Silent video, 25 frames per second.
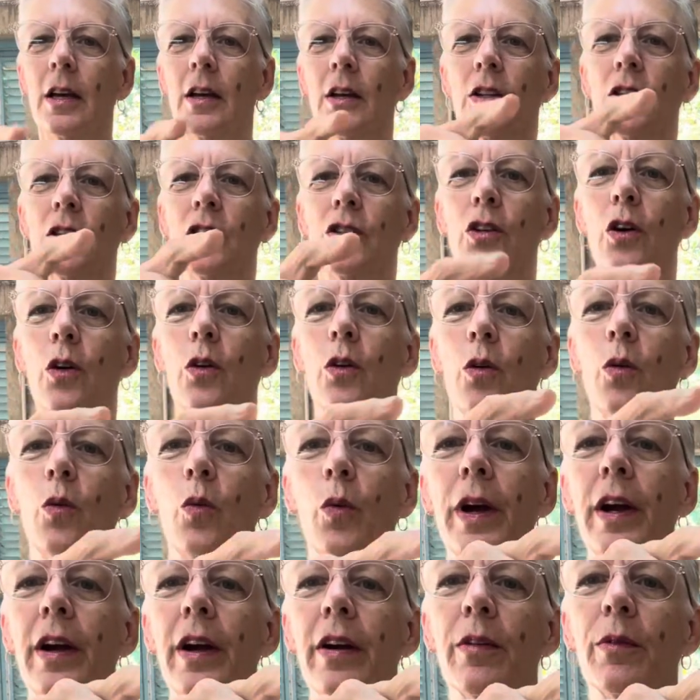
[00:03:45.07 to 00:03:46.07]
So
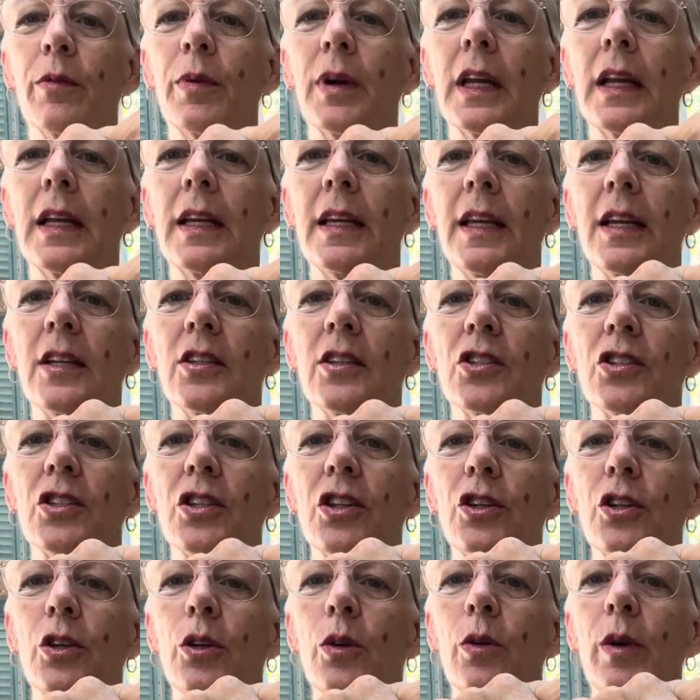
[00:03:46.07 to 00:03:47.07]
where it really needs to
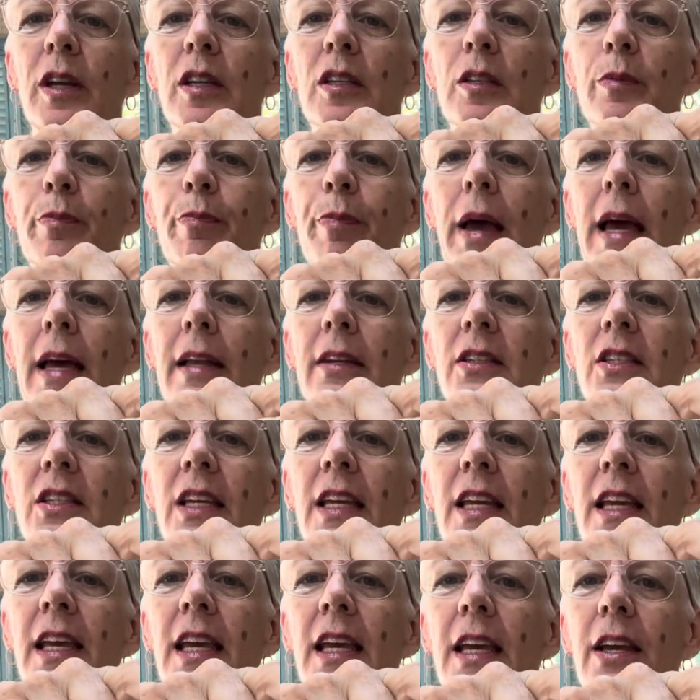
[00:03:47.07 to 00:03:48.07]
do is bend to
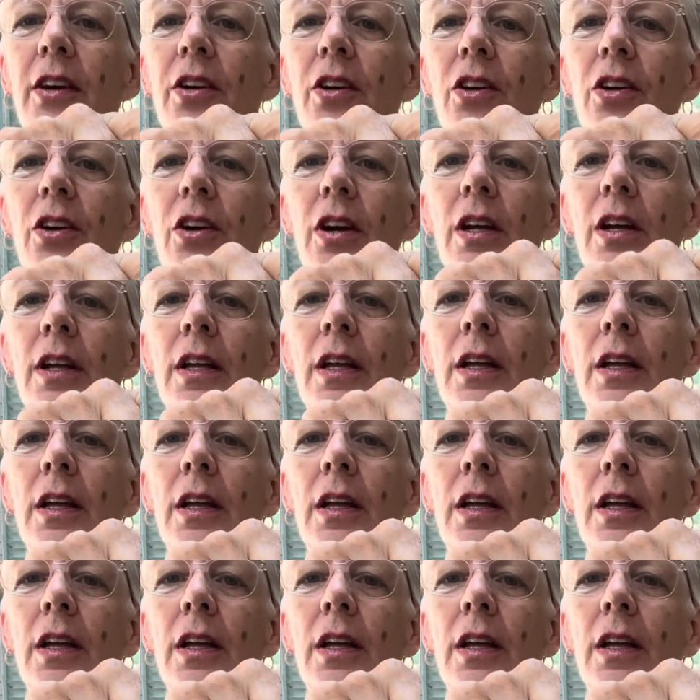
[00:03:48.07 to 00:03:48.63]
here